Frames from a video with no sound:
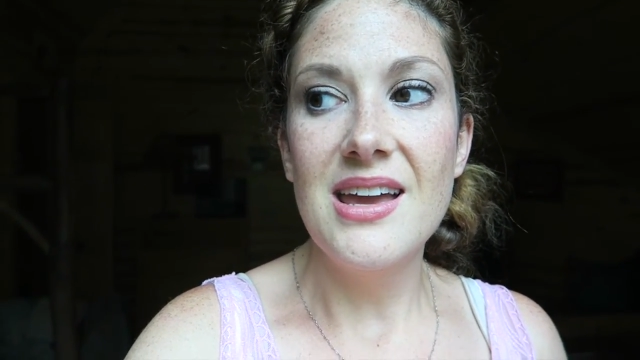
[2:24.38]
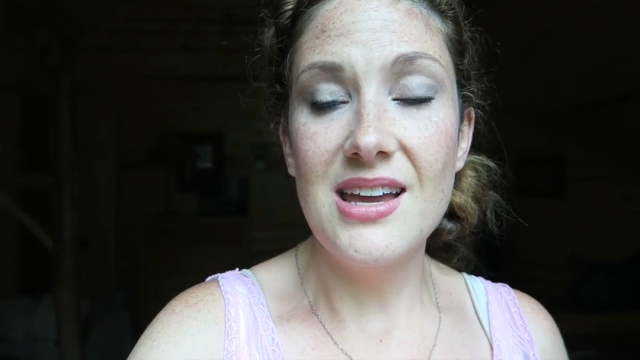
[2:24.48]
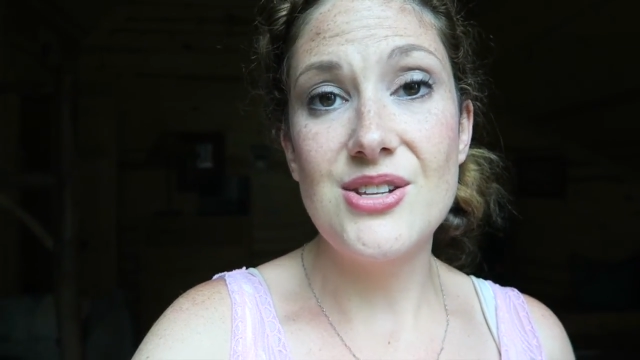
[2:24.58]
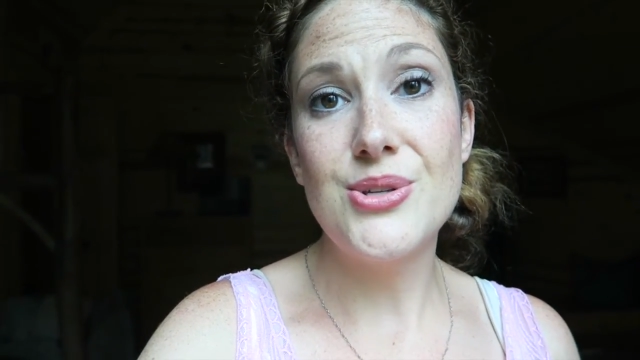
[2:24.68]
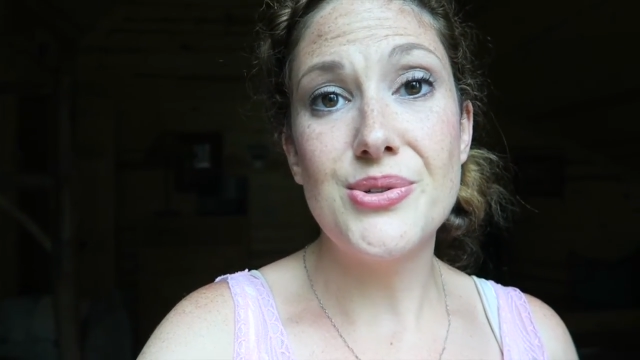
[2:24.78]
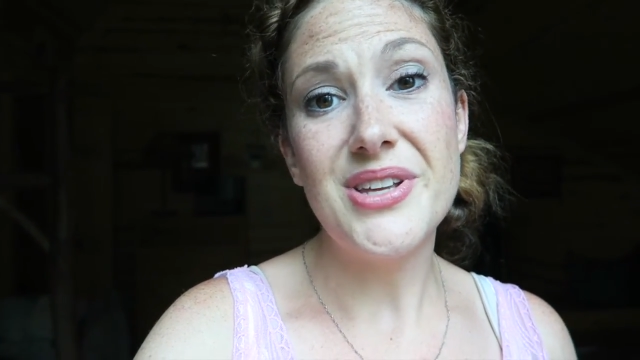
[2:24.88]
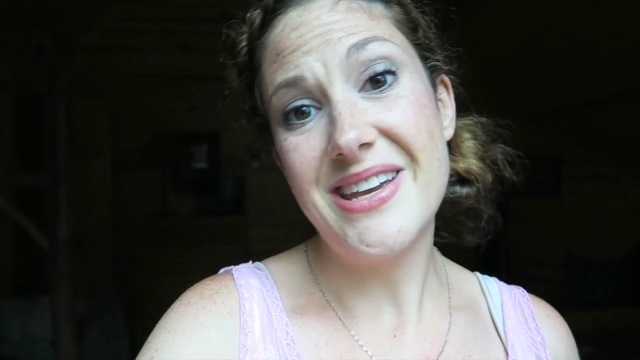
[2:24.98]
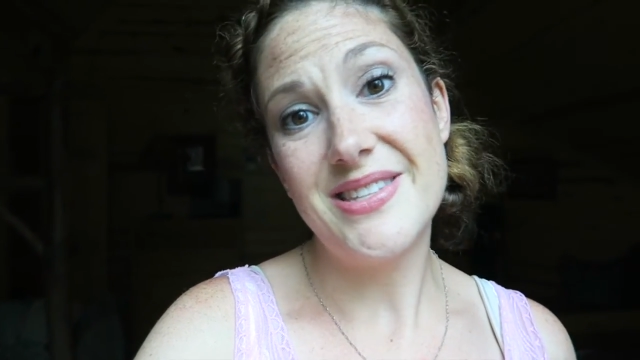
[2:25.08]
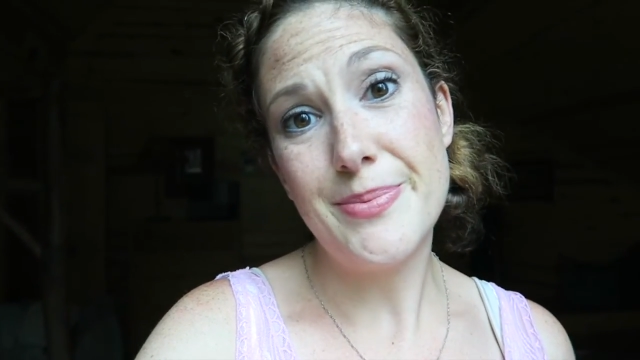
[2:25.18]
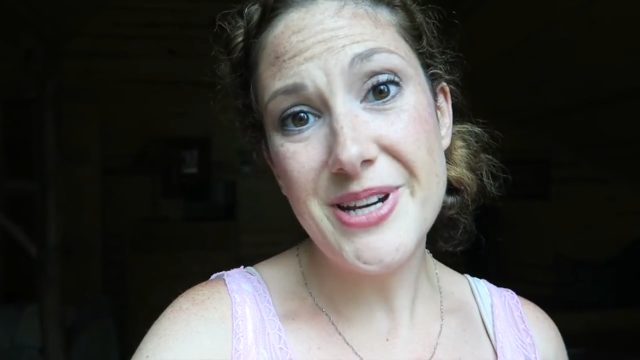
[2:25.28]
into
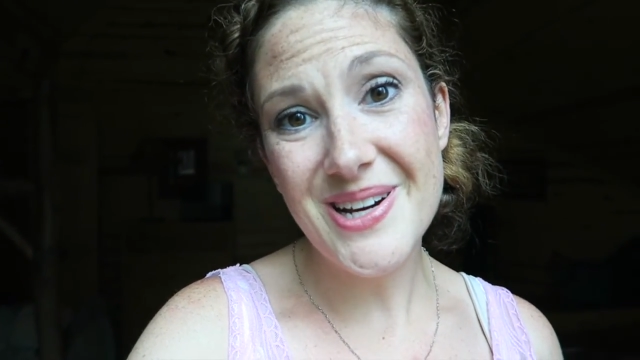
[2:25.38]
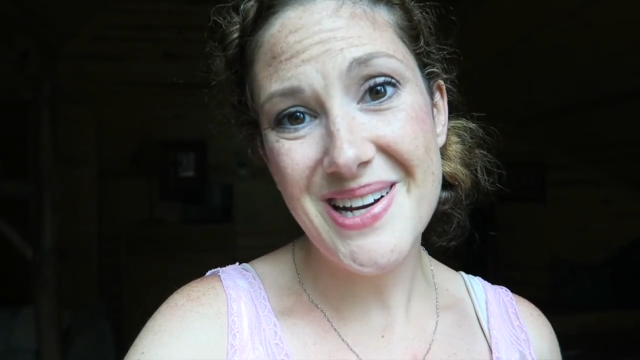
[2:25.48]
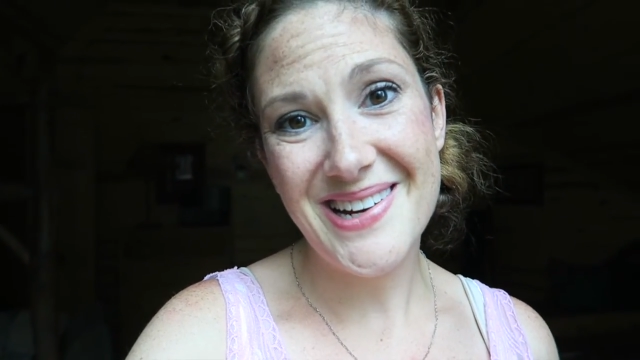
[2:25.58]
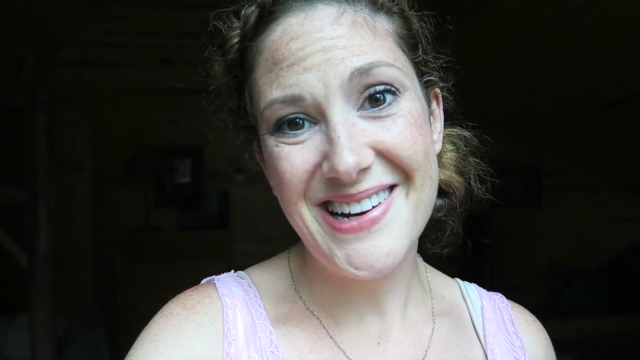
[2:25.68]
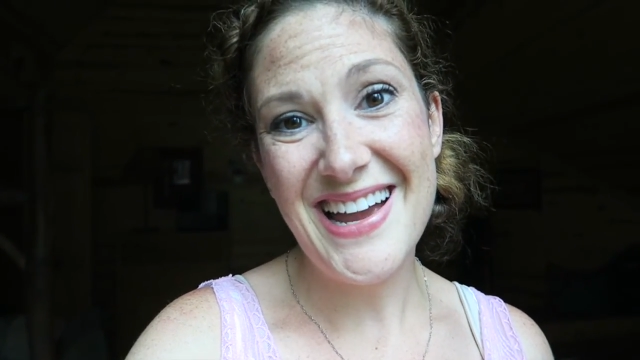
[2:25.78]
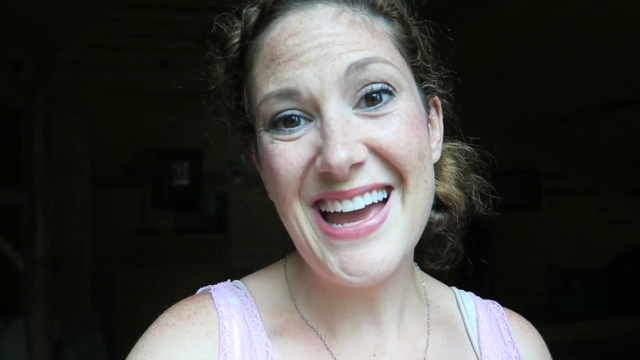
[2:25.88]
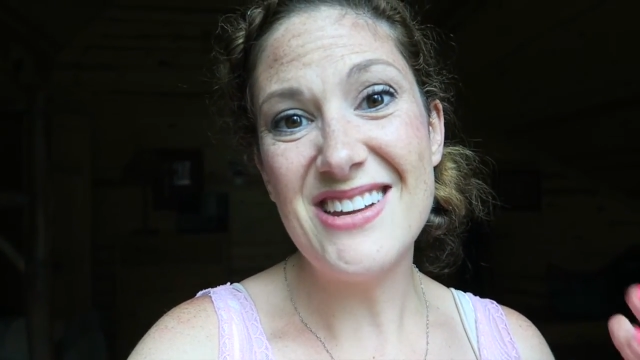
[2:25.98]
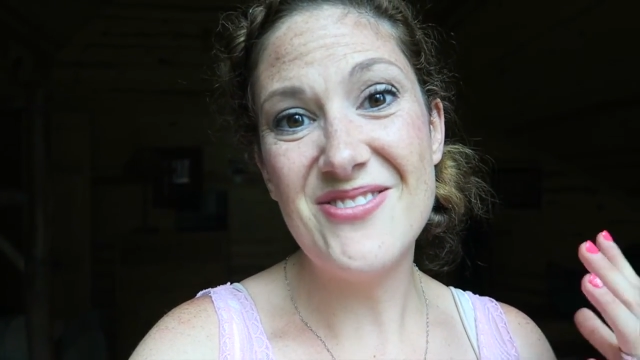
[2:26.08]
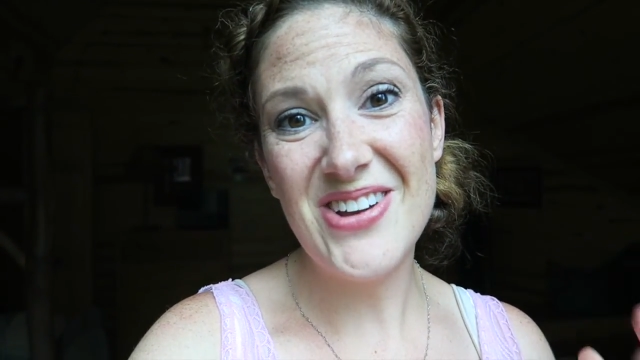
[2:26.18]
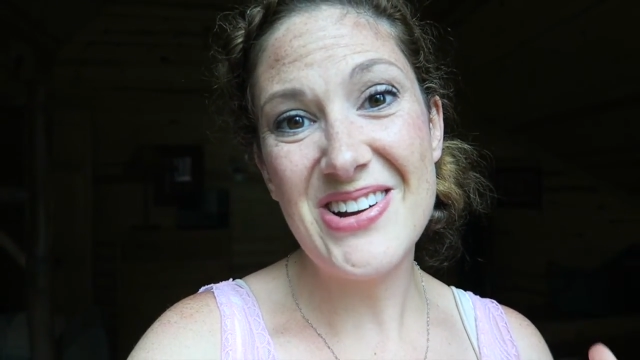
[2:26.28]
Lake Superior at
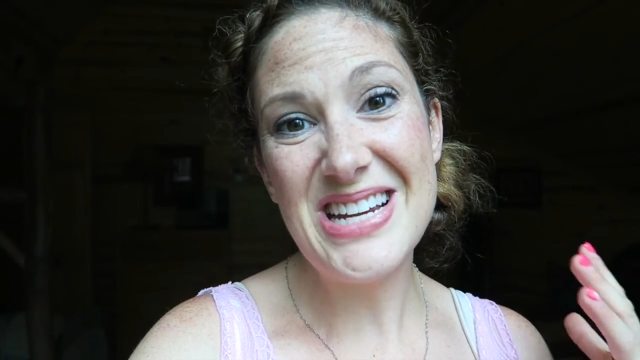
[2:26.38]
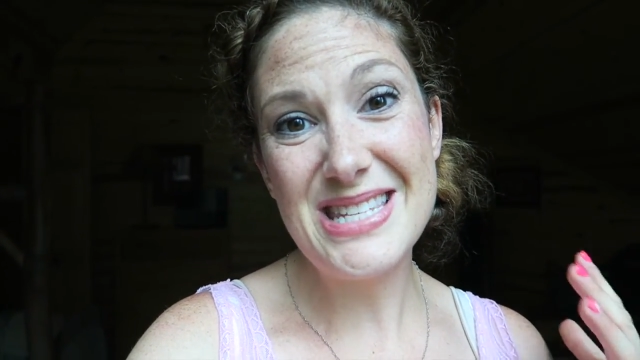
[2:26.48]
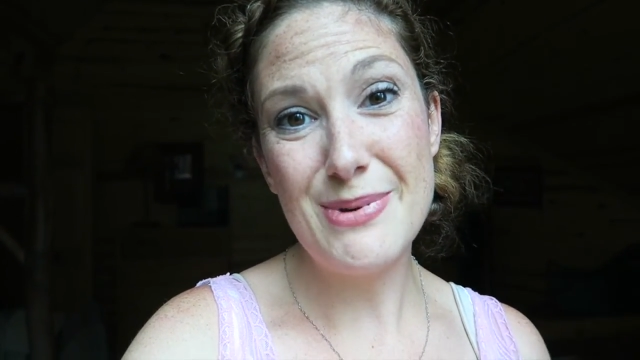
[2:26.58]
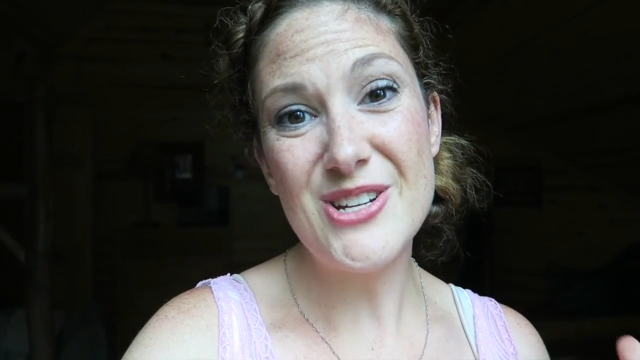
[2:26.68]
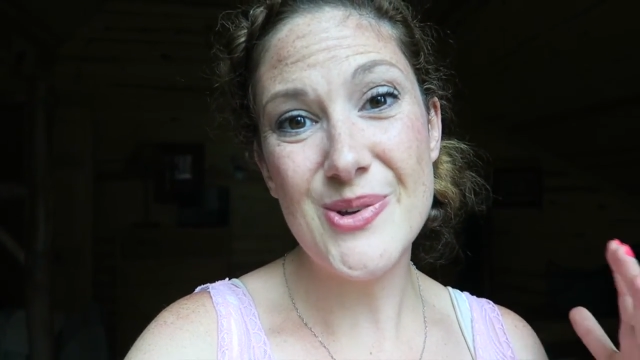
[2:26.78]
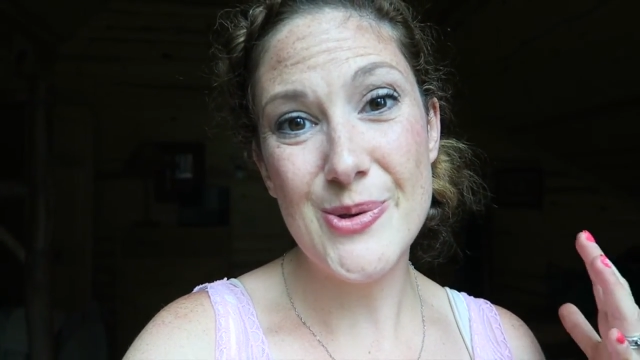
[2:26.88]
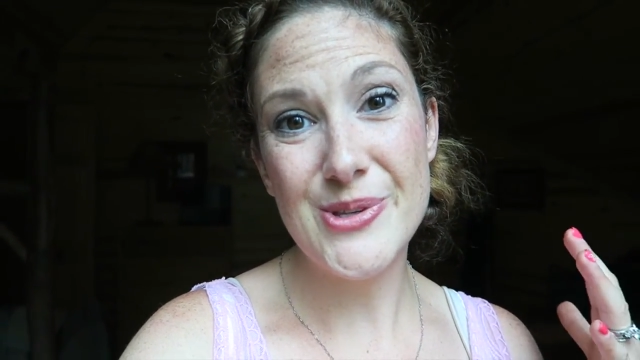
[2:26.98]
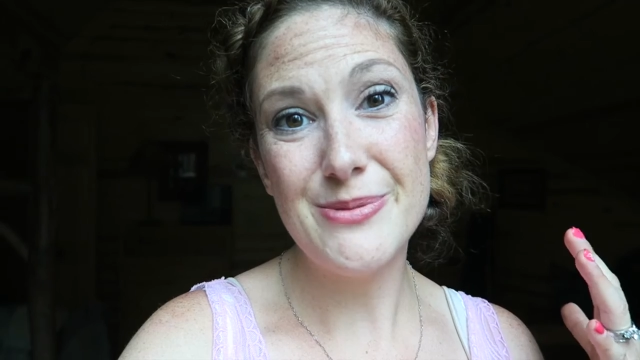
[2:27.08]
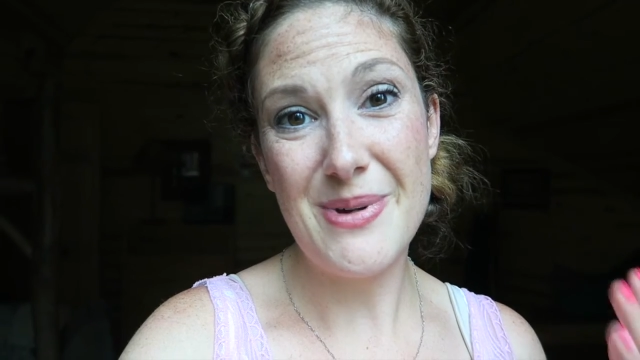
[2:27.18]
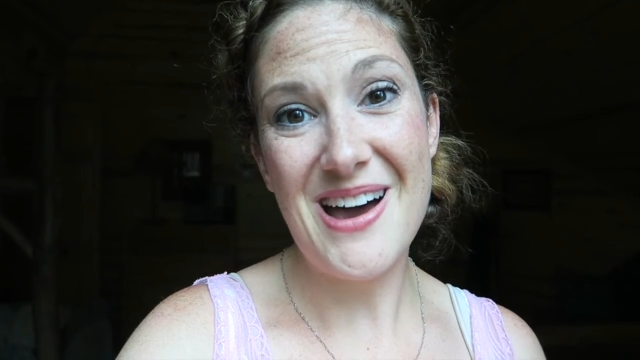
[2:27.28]
a very
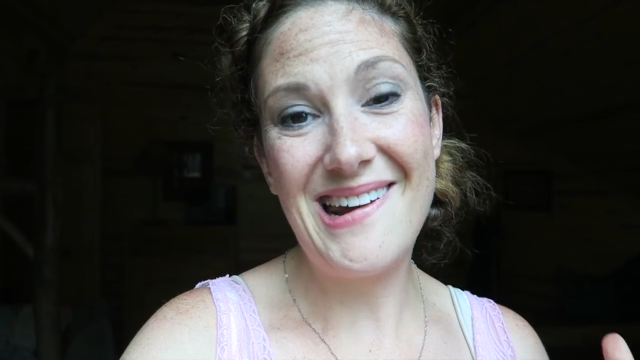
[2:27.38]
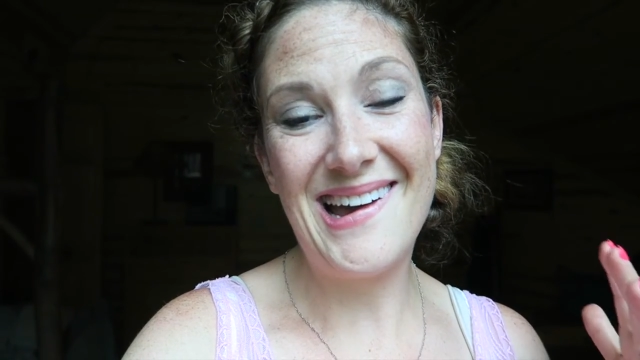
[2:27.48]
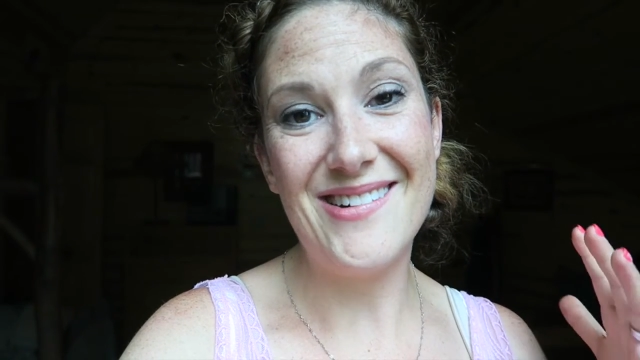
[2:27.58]
special spot